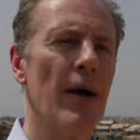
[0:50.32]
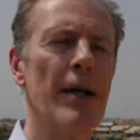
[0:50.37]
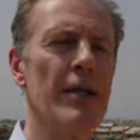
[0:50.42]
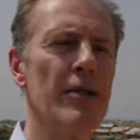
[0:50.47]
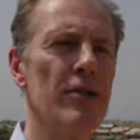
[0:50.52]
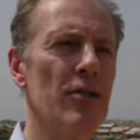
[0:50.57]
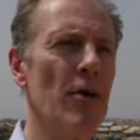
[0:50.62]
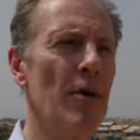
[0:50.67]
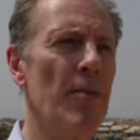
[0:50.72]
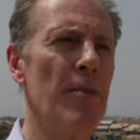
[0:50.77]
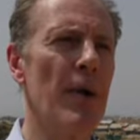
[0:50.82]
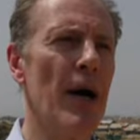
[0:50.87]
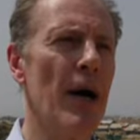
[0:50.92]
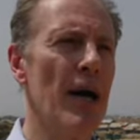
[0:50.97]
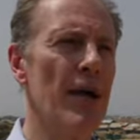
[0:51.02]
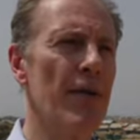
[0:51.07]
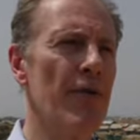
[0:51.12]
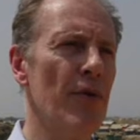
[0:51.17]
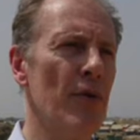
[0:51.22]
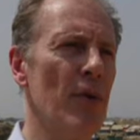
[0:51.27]
I do not
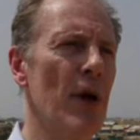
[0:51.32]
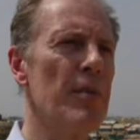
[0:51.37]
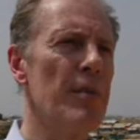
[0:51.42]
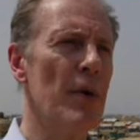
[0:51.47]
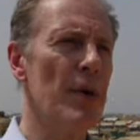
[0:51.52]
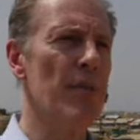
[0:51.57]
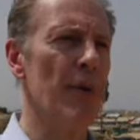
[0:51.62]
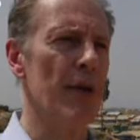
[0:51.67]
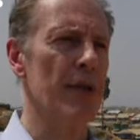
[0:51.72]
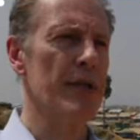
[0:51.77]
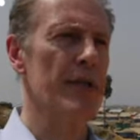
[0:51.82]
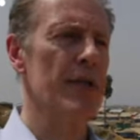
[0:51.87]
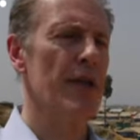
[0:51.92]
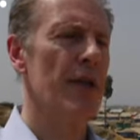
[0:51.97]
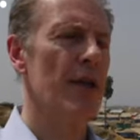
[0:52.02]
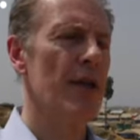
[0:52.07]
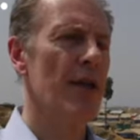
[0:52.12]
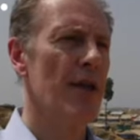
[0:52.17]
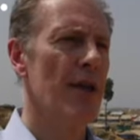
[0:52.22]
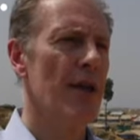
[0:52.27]
buy for one moment
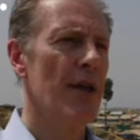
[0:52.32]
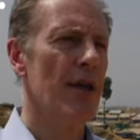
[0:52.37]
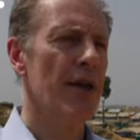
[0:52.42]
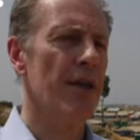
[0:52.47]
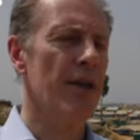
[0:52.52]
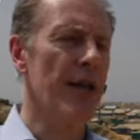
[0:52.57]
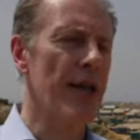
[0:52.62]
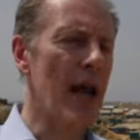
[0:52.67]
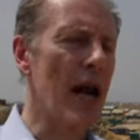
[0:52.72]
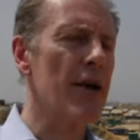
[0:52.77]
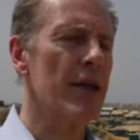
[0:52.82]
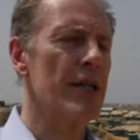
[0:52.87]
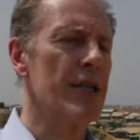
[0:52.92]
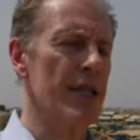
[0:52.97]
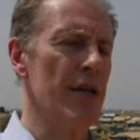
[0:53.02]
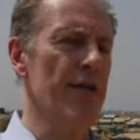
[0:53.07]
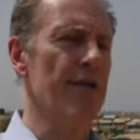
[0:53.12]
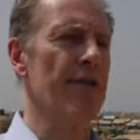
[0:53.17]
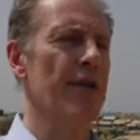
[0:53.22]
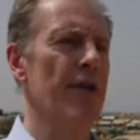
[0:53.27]
the
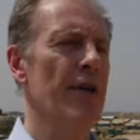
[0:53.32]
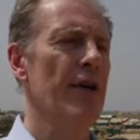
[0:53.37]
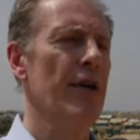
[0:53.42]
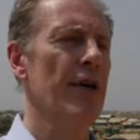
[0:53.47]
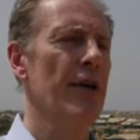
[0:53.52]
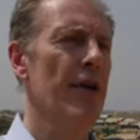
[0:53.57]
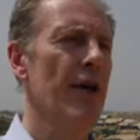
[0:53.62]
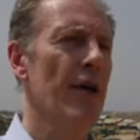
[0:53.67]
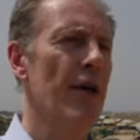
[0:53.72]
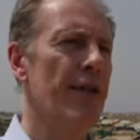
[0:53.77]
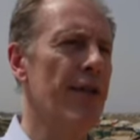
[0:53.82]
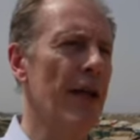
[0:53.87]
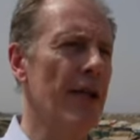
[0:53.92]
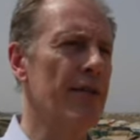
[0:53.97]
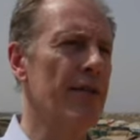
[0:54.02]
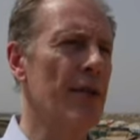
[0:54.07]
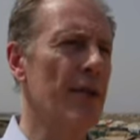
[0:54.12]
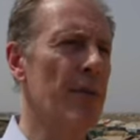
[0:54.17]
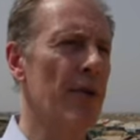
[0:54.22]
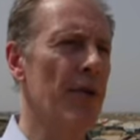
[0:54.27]
narrative
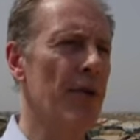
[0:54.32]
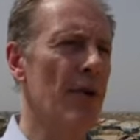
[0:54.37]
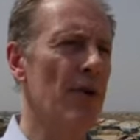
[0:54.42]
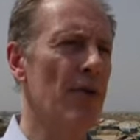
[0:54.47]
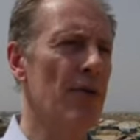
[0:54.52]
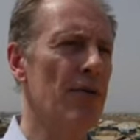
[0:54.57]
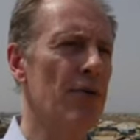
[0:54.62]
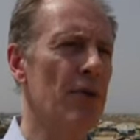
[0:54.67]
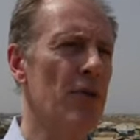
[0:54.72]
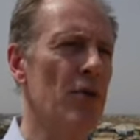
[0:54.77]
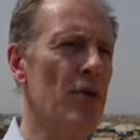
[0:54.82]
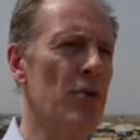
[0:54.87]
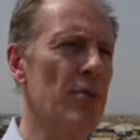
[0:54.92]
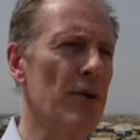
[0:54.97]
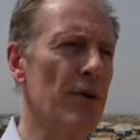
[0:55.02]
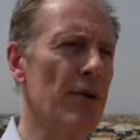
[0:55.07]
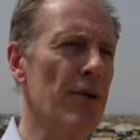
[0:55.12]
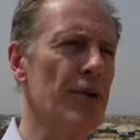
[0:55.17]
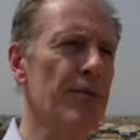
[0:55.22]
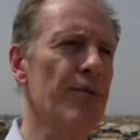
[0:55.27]
that some of those who
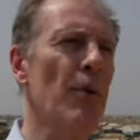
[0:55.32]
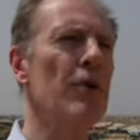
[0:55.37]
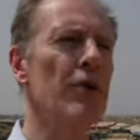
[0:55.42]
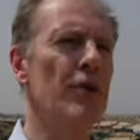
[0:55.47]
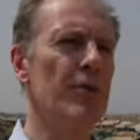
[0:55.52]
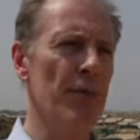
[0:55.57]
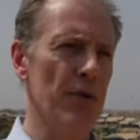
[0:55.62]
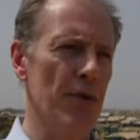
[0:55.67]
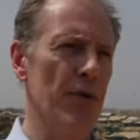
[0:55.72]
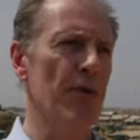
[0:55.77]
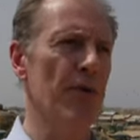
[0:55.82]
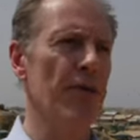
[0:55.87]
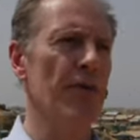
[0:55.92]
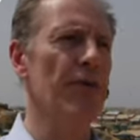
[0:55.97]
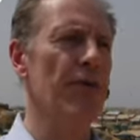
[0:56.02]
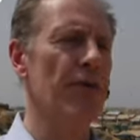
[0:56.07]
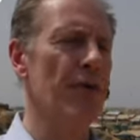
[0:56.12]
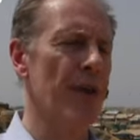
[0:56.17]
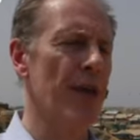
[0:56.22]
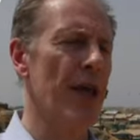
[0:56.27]
were responsible
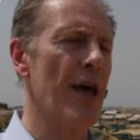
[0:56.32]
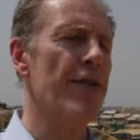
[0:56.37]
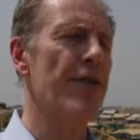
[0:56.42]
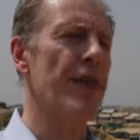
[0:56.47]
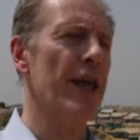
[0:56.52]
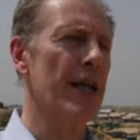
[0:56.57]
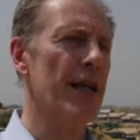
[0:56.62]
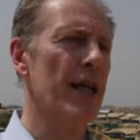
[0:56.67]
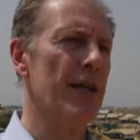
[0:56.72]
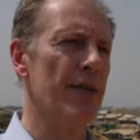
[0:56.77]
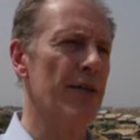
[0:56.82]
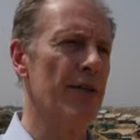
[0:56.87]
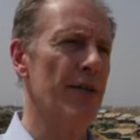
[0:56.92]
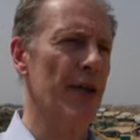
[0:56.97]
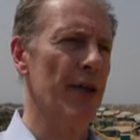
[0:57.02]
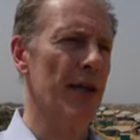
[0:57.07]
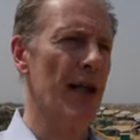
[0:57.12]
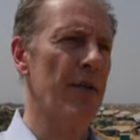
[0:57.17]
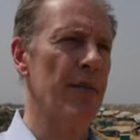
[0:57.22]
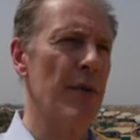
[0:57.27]
for the ethnic
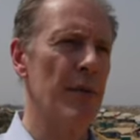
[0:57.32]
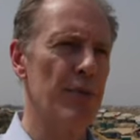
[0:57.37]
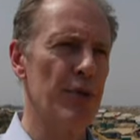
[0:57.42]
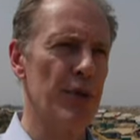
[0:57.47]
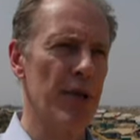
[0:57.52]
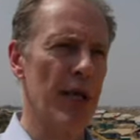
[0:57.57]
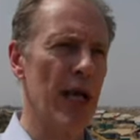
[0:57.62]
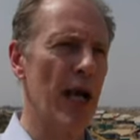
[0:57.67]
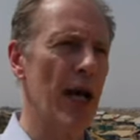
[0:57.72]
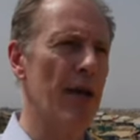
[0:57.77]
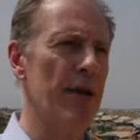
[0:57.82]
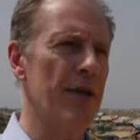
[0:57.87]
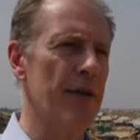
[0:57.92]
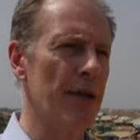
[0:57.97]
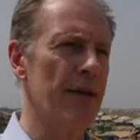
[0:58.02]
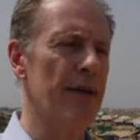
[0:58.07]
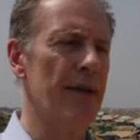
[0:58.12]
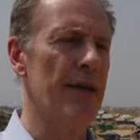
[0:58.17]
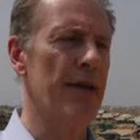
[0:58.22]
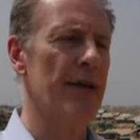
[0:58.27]
cleansing have been putting out,
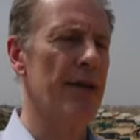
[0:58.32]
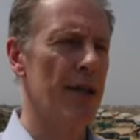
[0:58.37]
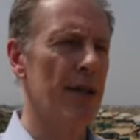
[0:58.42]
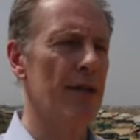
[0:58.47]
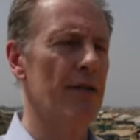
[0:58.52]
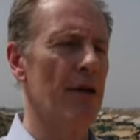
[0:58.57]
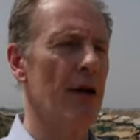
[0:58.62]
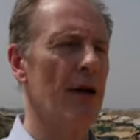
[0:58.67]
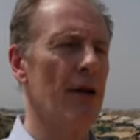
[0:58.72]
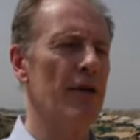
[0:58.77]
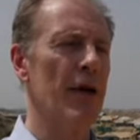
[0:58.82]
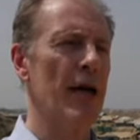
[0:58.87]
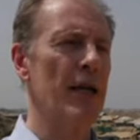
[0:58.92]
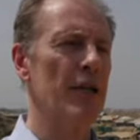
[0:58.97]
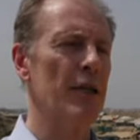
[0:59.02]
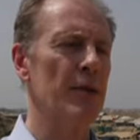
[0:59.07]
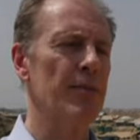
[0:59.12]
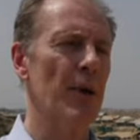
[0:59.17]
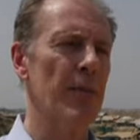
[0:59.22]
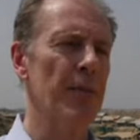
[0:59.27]
that these are a
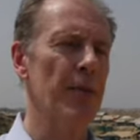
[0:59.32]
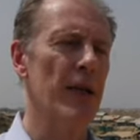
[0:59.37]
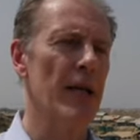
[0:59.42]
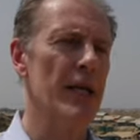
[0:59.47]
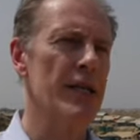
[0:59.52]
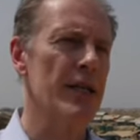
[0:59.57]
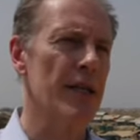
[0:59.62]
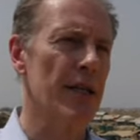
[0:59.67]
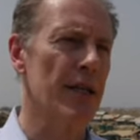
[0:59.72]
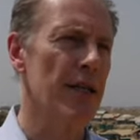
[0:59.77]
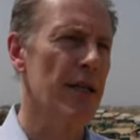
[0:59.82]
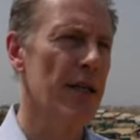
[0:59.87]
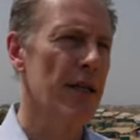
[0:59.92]
radical population.